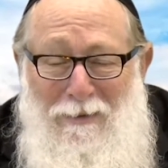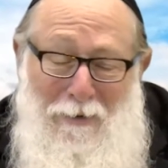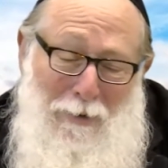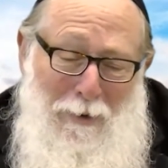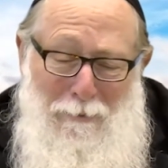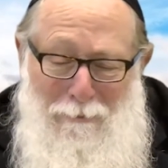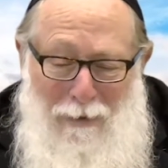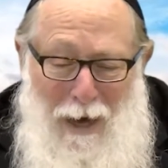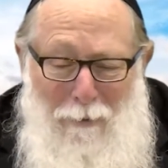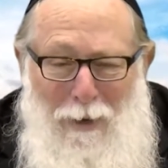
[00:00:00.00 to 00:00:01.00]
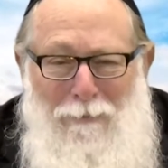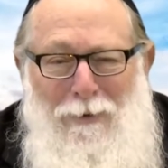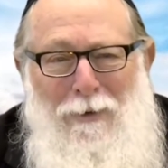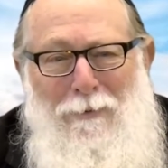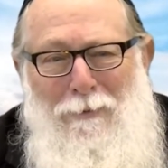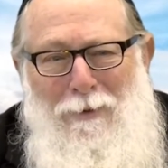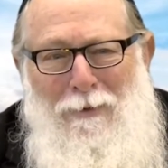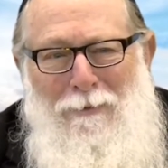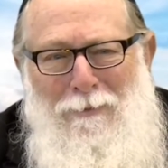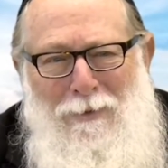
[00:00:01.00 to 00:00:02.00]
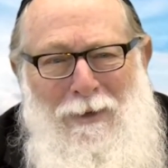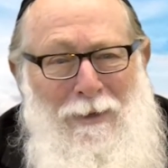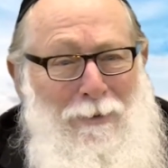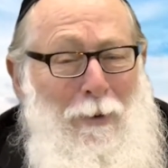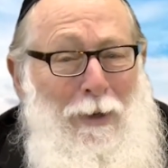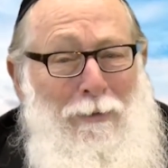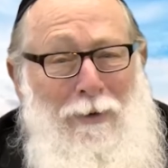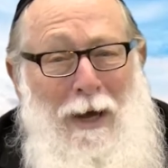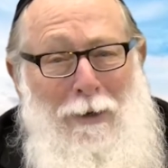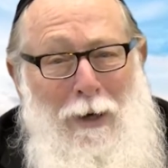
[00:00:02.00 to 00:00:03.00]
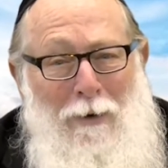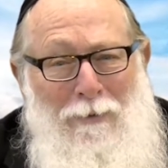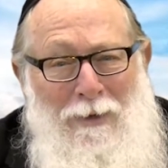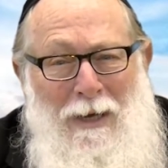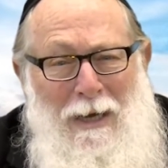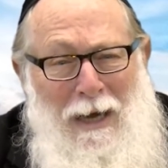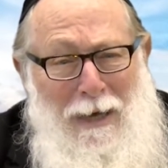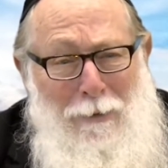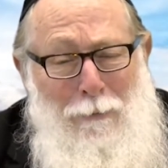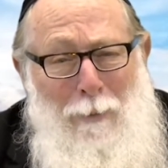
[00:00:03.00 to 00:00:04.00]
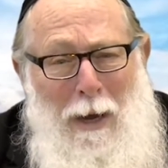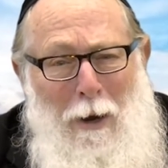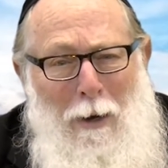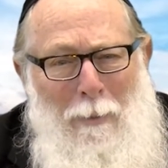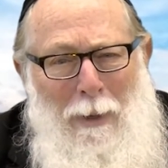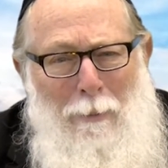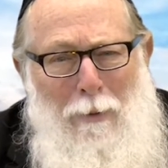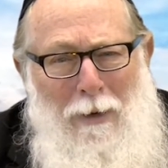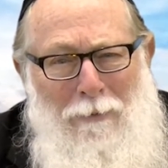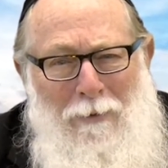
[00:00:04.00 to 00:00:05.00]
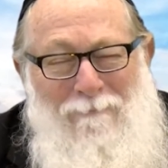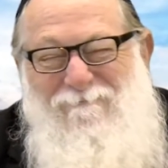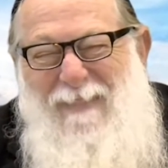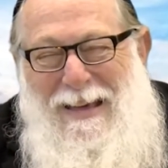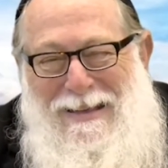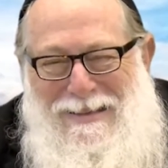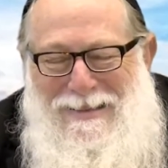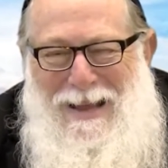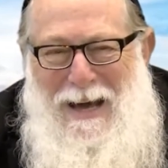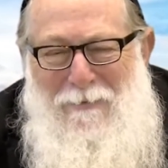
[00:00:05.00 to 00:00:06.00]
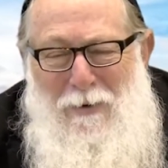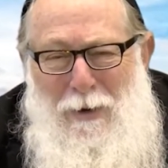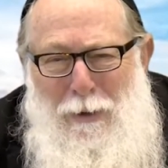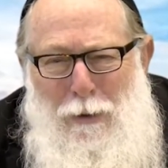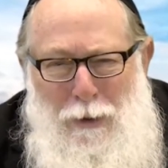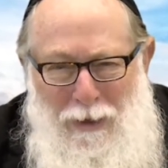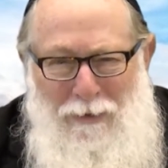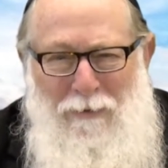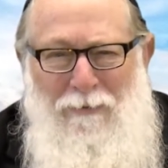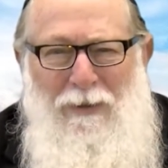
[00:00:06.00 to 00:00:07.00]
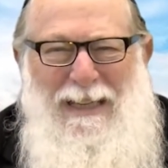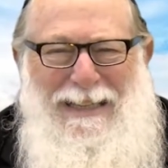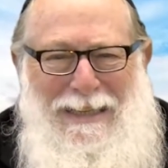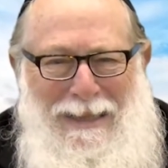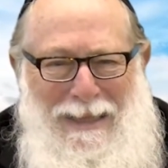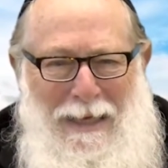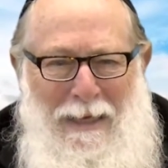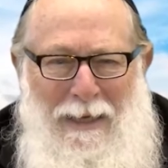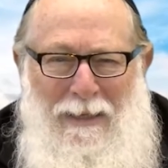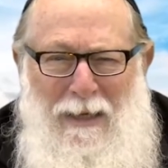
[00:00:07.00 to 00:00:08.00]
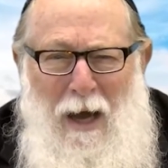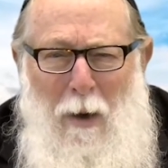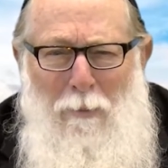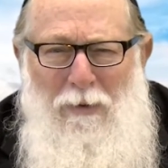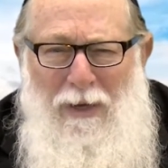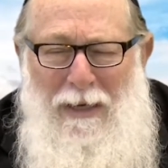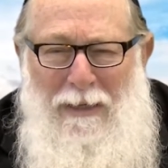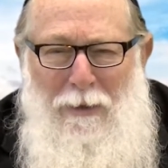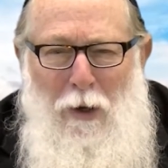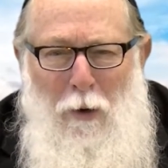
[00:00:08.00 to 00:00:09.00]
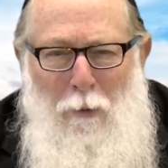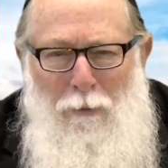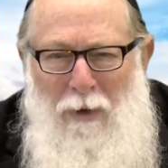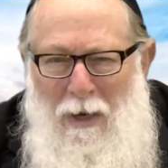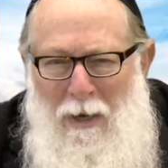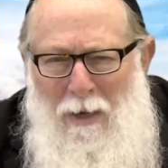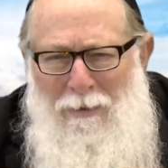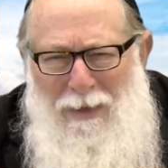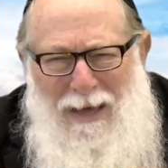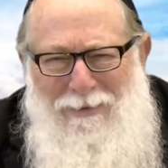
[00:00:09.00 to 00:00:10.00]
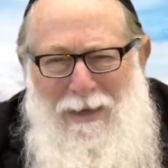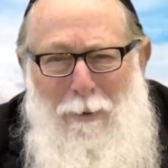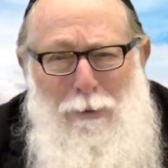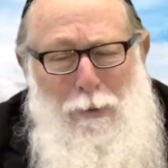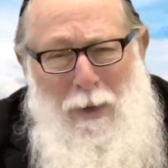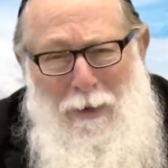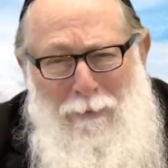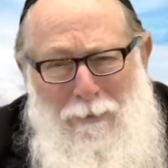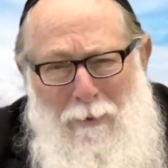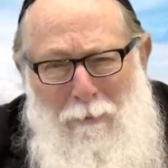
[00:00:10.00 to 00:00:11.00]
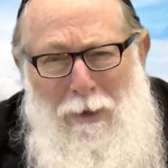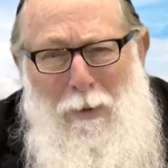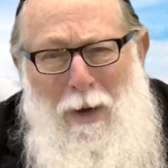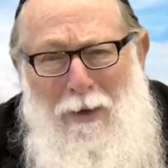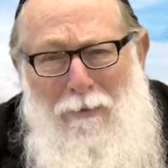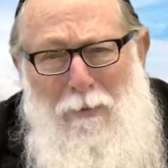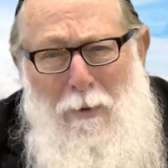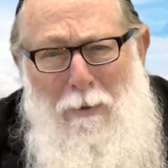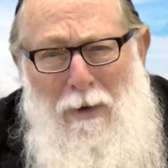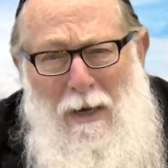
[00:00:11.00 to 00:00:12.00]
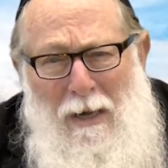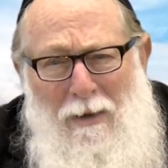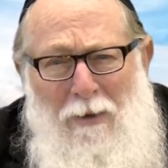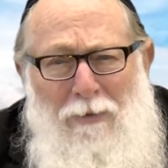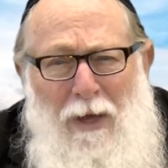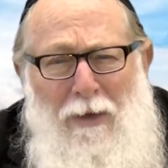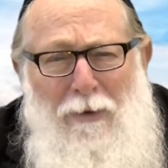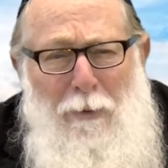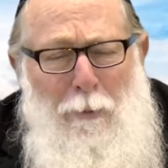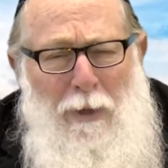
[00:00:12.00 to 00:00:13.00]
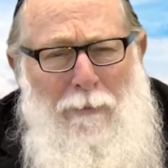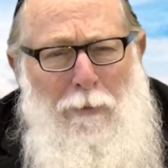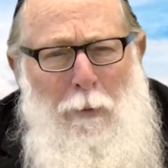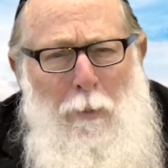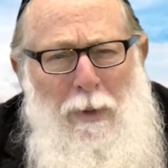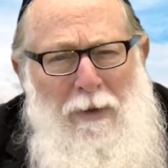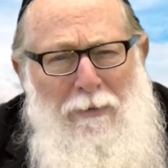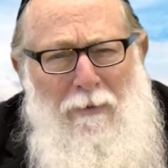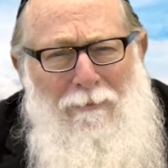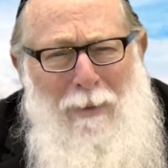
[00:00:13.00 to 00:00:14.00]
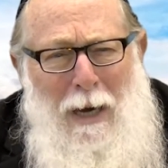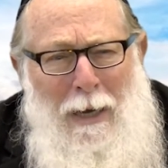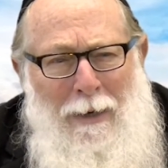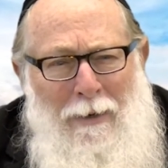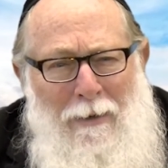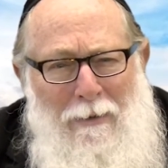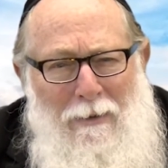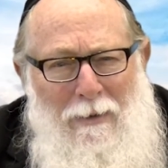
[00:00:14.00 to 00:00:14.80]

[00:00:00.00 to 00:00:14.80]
Although, how will I feel if the door gets knocked off and I lose my arm in the process? Not very good. It's a fleeting thing. It comes and it goes. That's not what you ask for. What do you ask for? The things that will give you peace of mind.